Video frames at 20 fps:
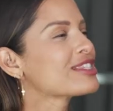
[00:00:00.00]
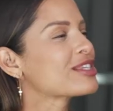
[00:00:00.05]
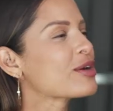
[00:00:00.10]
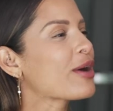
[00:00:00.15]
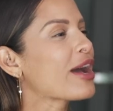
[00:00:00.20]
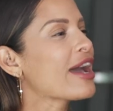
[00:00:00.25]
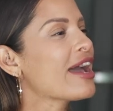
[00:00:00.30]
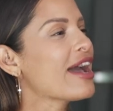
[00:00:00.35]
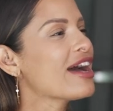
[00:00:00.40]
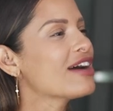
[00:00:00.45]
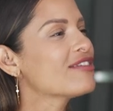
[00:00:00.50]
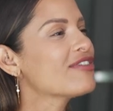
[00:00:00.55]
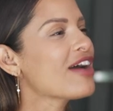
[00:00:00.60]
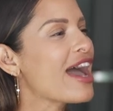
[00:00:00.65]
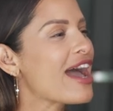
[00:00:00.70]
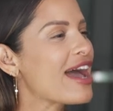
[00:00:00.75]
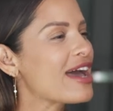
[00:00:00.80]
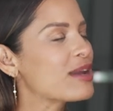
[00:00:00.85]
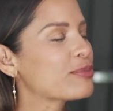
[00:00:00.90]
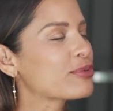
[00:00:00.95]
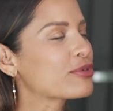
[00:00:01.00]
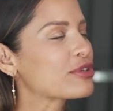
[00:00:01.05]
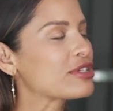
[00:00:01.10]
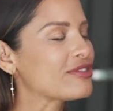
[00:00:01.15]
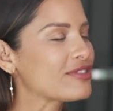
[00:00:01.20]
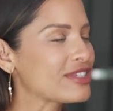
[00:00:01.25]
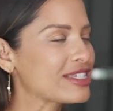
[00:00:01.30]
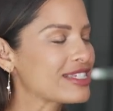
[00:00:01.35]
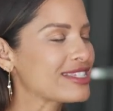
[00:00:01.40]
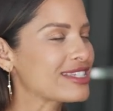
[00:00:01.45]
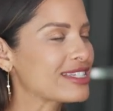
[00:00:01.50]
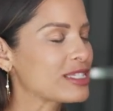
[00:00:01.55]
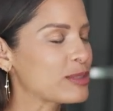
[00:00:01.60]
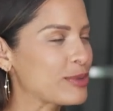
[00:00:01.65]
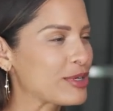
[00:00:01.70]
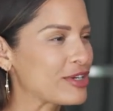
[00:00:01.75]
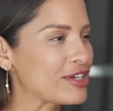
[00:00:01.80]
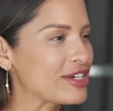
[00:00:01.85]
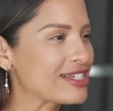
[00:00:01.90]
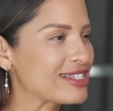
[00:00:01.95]
So I have had previous
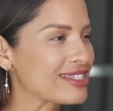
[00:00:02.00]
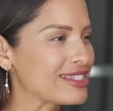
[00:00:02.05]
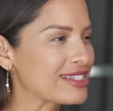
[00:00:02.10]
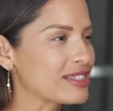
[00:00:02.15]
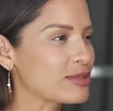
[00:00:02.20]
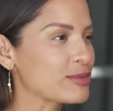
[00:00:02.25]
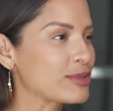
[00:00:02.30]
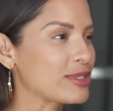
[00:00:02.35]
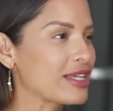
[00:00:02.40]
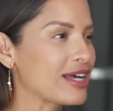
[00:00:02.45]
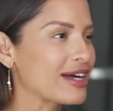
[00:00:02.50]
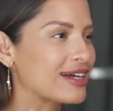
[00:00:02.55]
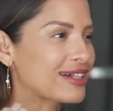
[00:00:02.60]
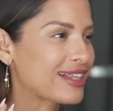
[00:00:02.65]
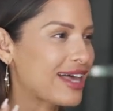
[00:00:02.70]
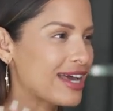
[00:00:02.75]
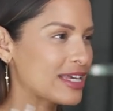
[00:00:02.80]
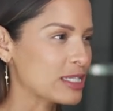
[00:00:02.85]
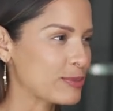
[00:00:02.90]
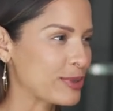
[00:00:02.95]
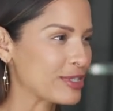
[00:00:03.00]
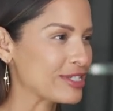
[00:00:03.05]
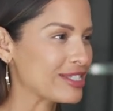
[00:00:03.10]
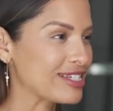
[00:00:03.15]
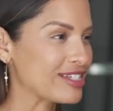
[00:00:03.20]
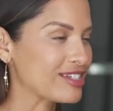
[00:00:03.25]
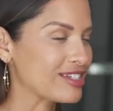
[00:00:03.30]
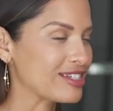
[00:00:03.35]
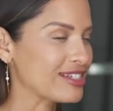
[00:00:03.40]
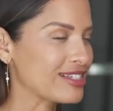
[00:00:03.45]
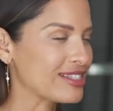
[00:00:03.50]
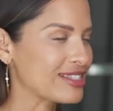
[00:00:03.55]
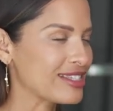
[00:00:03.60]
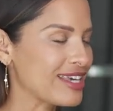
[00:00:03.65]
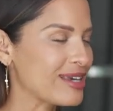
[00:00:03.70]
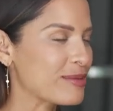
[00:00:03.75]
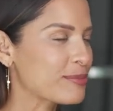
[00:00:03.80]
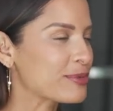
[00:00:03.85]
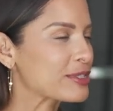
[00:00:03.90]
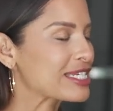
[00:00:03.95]
experiences with glass partitions,
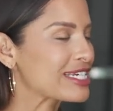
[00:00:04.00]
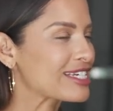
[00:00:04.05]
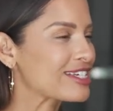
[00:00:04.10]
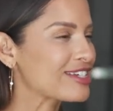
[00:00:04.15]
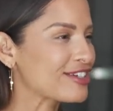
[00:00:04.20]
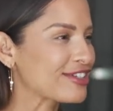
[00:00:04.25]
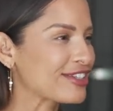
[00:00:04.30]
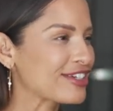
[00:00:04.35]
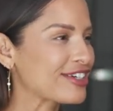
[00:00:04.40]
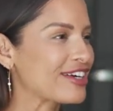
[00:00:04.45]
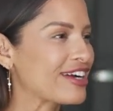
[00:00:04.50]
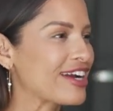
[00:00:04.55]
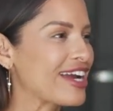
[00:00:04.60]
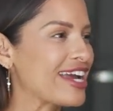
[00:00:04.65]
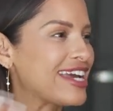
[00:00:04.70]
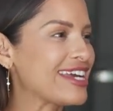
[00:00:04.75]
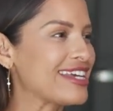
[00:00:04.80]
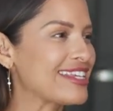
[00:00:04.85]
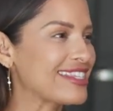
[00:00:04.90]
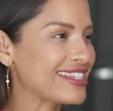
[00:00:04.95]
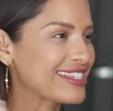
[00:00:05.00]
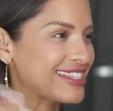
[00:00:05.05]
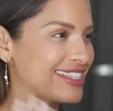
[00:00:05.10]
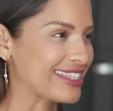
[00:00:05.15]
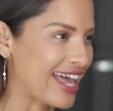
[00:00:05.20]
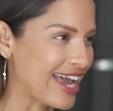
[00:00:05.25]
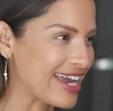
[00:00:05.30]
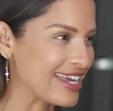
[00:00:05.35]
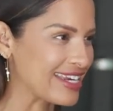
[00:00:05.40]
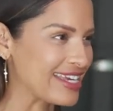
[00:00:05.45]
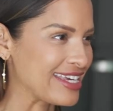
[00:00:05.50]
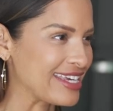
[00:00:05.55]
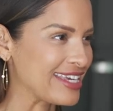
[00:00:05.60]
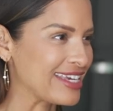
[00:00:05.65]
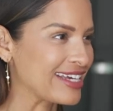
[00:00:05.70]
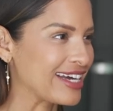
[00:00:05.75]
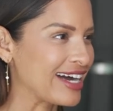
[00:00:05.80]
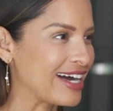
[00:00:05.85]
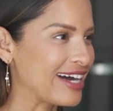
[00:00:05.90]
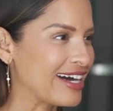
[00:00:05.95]
in particular a
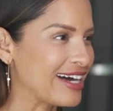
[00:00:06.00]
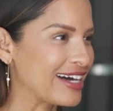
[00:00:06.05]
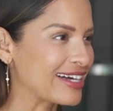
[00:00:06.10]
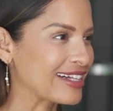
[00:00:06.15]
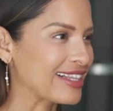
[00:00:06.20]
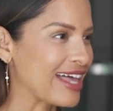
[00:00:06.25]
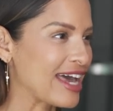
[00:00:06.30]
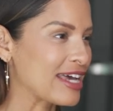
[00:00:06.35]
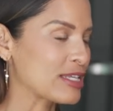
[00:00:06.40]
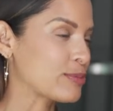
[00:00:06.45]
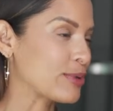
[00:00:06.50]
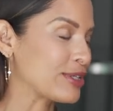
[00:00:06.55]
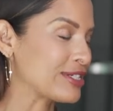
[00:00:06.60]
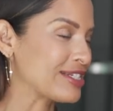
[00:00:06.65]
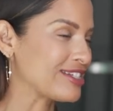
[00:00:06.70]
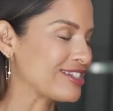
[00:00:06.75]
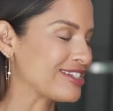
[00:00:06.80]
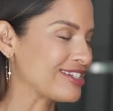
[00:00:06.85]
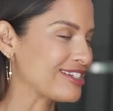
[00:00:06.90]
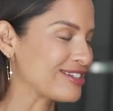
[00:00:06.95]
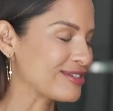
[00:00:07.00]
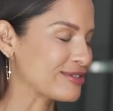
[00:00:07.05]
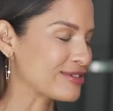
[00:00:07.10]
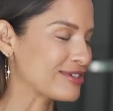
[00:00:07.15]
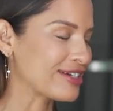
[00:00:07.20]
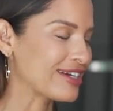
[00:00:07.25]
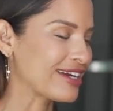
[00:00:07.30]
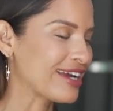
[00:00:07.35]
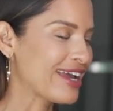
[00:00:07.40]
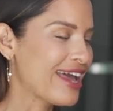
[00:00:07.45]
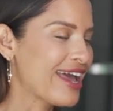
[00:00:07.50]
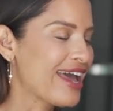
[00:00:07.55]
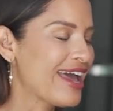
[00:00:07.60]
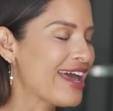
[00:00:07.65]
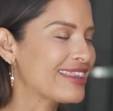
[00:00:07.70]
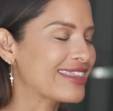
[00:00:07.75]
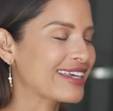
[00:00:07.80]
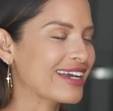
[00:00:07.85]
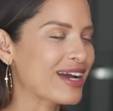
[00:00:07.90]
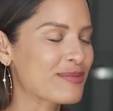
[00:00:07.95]
sliding glass partition door.
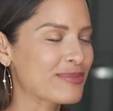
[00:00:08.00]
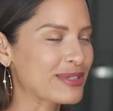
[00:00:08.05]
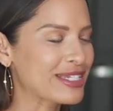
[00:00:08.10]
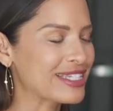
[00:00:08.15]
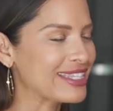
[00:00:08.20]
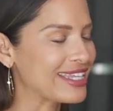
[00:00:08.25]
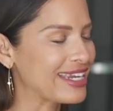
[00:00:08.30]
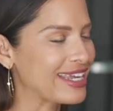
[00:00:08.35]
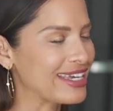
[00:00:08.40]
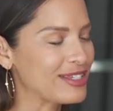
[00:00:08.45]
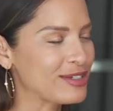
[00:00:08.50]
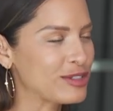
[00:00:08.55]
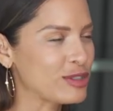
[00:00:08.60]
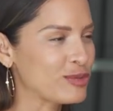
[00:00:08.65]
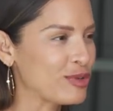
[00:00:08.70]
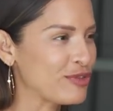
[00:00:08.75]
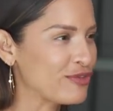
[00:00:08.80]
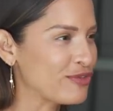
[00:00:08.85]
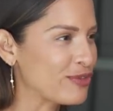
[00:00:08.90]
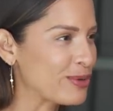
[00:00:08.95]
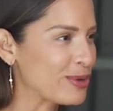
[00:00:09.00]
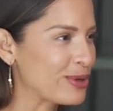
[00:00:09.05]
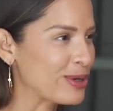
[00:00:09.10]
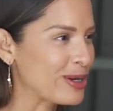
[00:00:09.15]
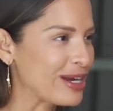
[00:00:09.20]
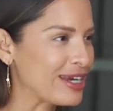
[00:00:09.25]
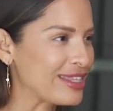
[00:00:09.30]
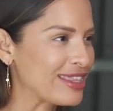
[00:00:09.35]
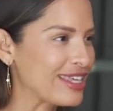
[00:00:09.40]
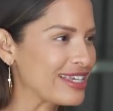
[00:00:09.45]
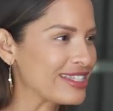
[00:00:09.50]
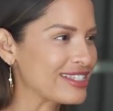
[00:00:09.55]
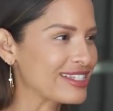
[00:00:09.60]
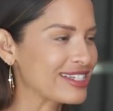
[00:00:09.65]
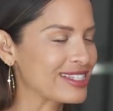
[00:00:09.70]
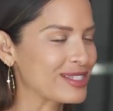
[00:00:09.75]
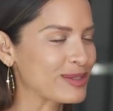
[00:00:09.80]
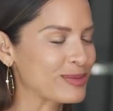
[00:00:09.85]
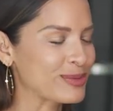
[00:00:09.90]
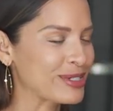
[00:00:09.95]
The company that I used before, they
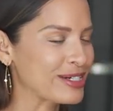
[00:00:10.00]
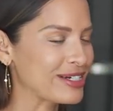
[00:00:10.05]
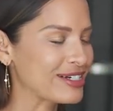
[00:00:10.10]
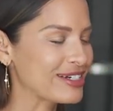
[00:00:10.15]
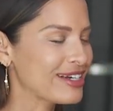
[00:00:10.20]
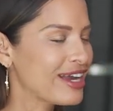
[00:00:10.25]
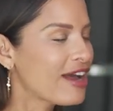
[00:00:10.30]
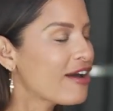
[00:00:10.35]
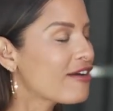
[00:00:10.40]
just were